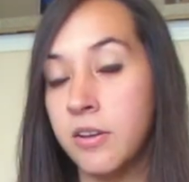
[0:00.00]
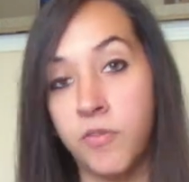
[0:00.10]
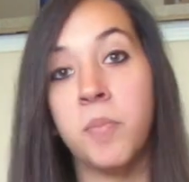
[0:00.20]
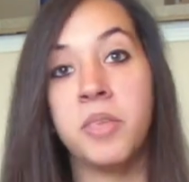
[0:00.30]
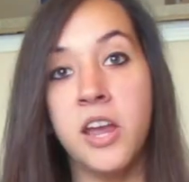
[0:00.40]

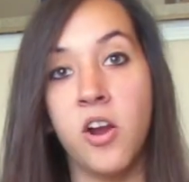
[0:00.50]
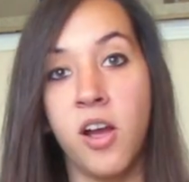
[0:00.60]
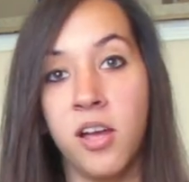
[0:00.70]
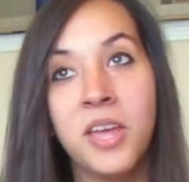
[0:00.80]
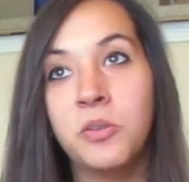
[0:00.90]
from the
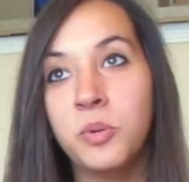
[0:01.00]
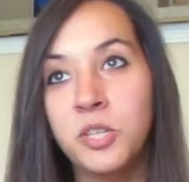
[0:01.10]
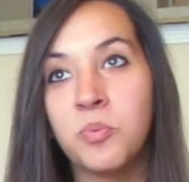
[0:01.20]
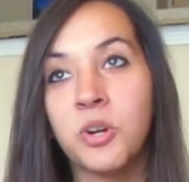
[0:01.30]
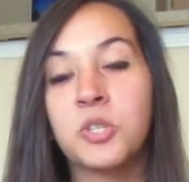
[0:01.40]
era. And
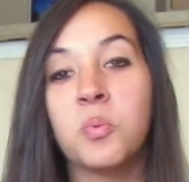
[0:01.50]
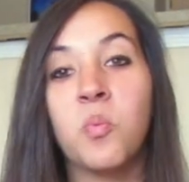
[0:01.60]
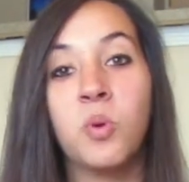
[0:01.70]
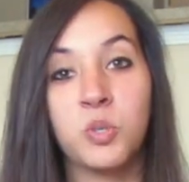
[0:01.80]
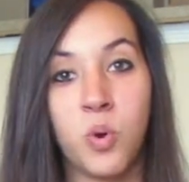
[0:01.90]
Louise Brooks
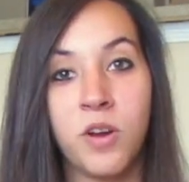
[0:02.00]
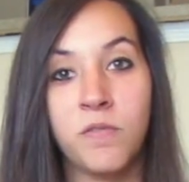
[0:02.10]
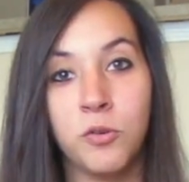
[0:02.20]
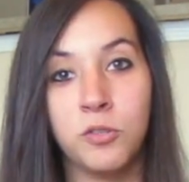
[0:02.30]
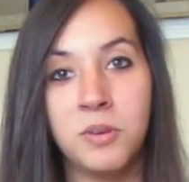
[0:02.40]
was one
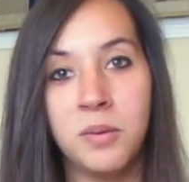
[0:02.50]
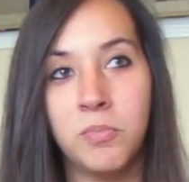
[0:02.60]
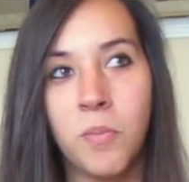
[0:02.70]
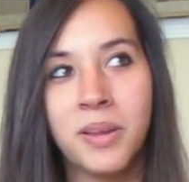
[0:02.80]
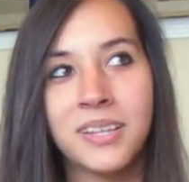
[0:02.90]
of those
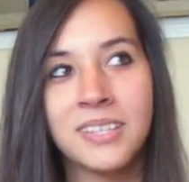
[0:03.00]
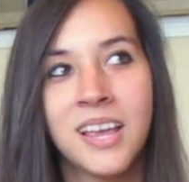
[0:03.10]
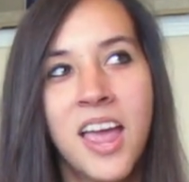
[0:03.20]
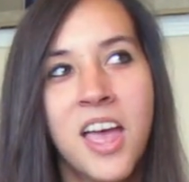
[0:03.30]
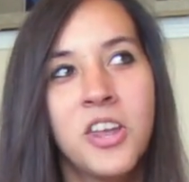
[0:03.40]
people,
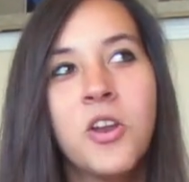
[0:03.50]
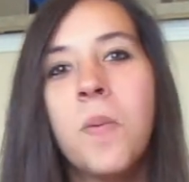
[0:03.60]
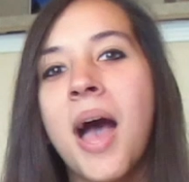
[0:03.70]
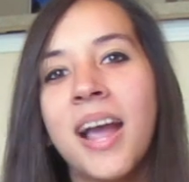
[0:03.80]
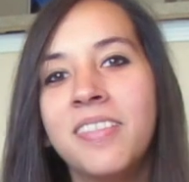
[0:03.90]
because, you know,
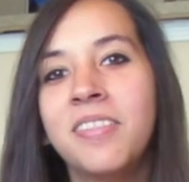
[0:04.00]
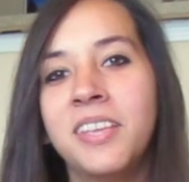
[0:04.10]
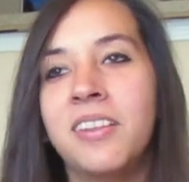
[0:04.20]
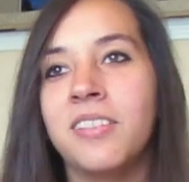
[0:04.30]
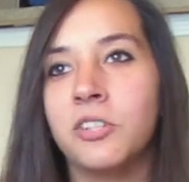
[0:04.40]
back
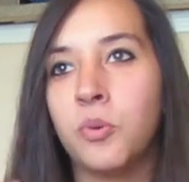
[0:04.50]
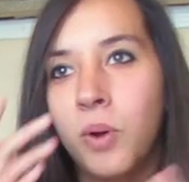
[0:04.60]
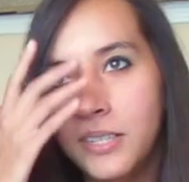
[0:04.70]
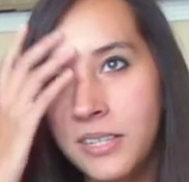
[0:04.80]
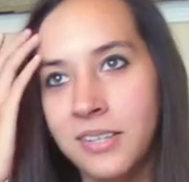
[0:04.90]
in the
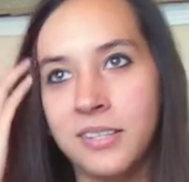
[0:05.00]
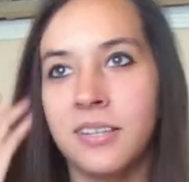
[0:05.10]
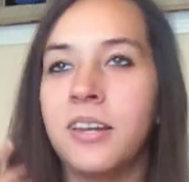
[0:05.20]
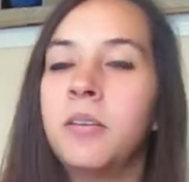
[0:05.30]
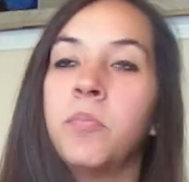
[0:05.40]
20s
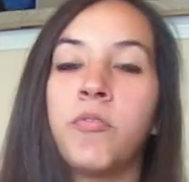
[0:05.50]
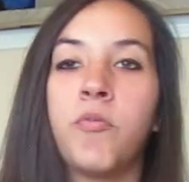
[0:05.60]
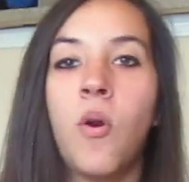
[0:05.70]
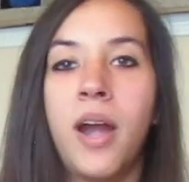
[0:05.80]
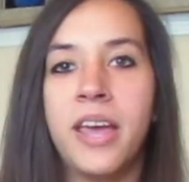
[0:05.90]
and
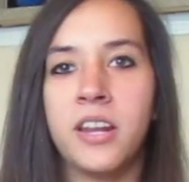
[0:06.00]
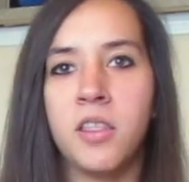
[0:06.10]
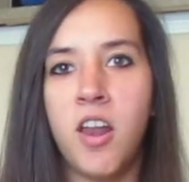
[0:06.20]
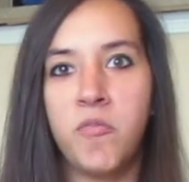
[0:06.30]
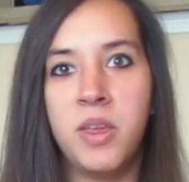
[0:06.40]
beforehand, a
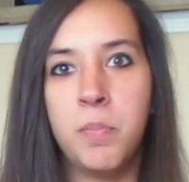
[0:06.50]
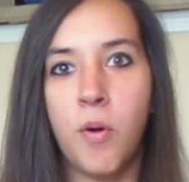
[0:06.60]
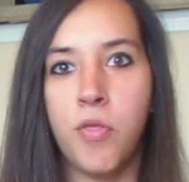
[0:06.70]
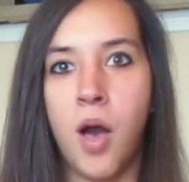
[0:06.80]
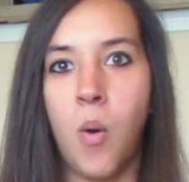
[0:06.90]
lot of
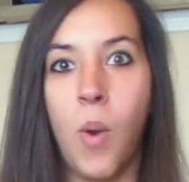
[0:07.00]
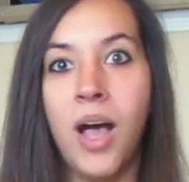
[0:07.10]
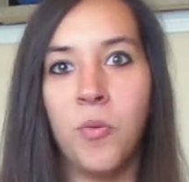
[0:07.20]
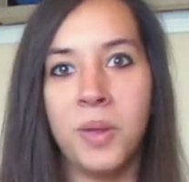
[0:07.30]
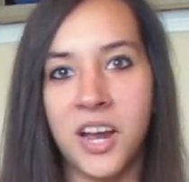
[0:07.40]
people thought,
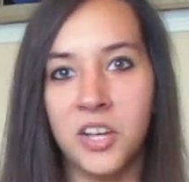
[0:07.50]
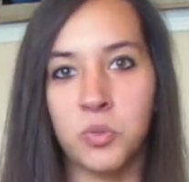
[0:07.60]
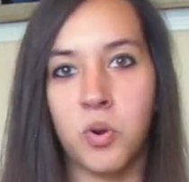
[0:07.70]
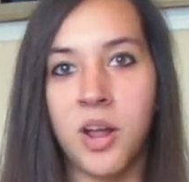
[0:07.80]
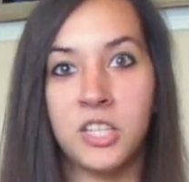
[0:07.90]
well,
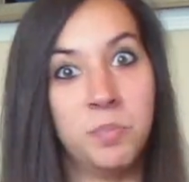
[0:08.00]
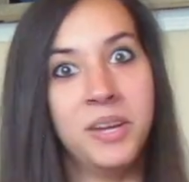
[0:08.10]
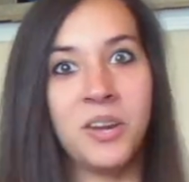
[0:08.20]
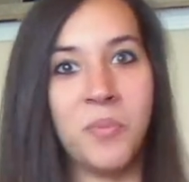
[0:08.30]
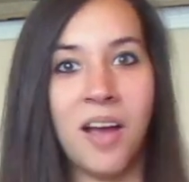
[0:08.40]
because we're not
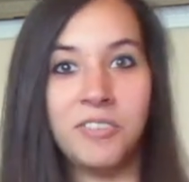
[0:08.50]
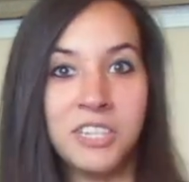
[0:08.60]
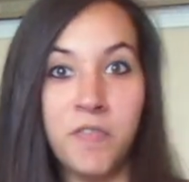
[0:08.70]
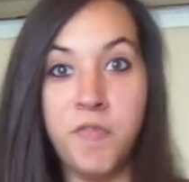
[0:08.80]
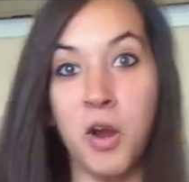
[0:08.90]
speaking, we have to give